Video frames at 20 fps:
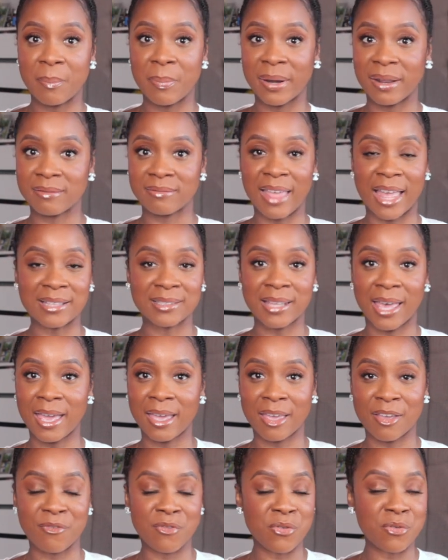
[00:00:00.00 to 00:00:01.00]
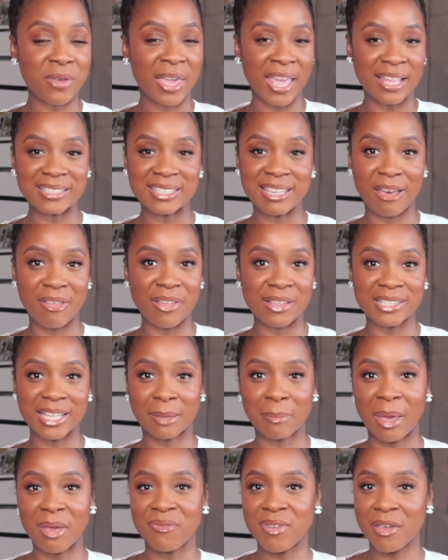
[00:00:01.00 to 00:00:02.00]
but that's like, if you can't tell, that's
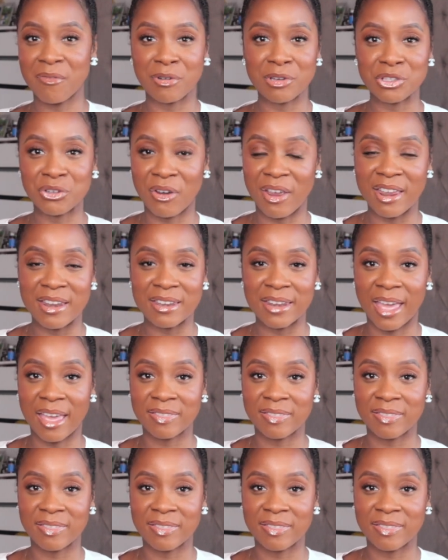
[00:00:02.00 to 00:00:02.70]
like my favorite trend.